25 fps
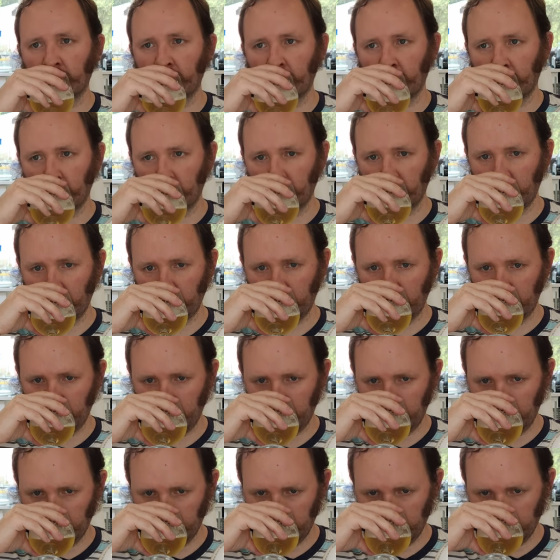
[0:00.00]

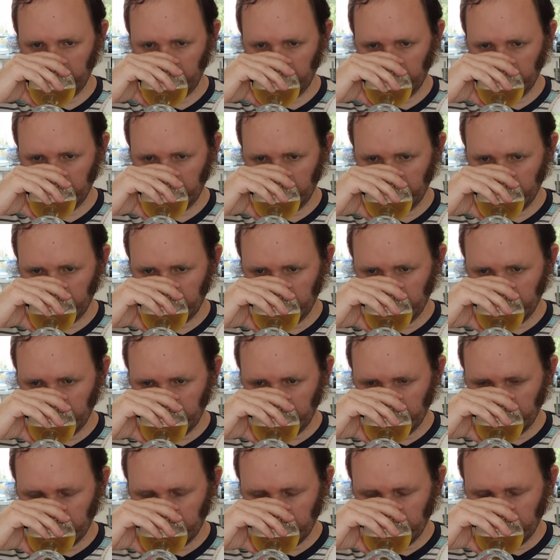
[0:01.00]

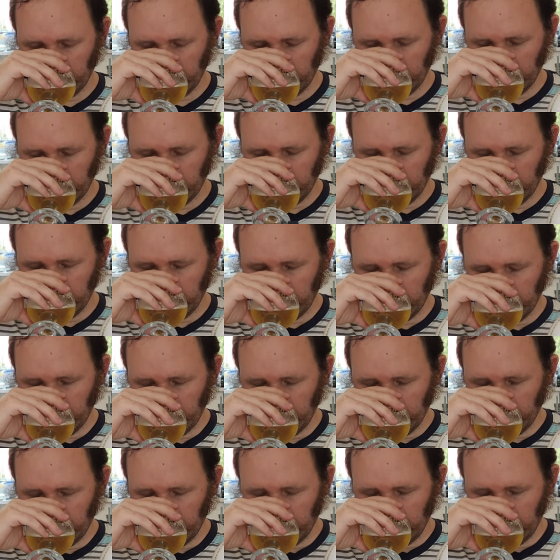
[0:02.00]

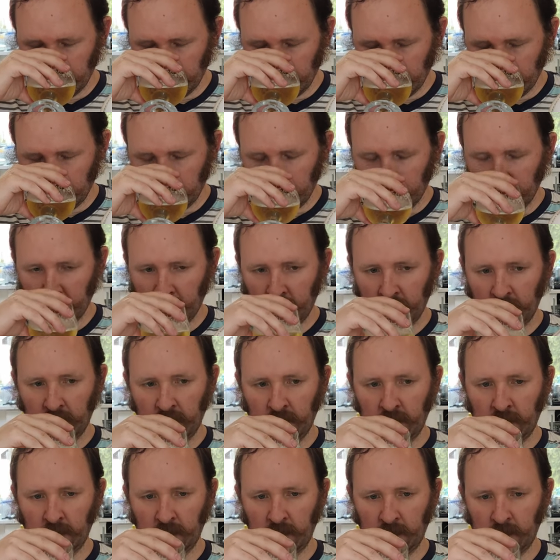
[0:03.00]

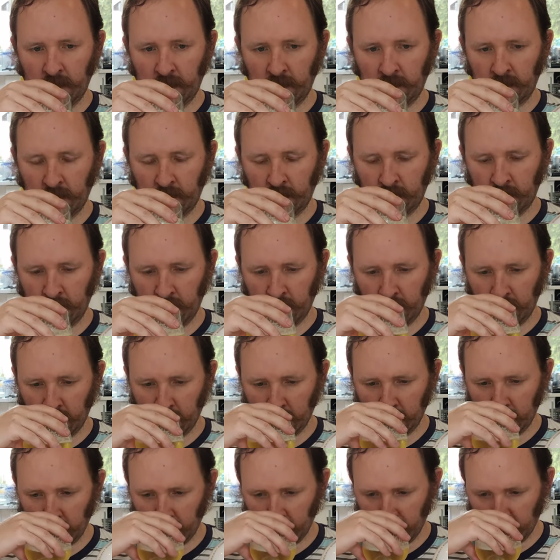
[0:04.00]

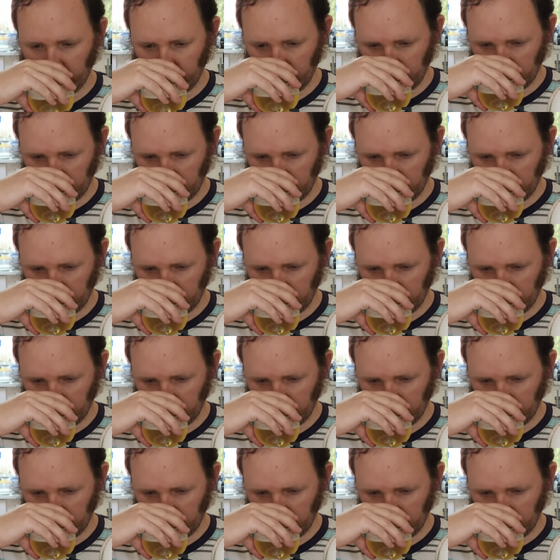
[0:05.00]
No one is speaking in this clip.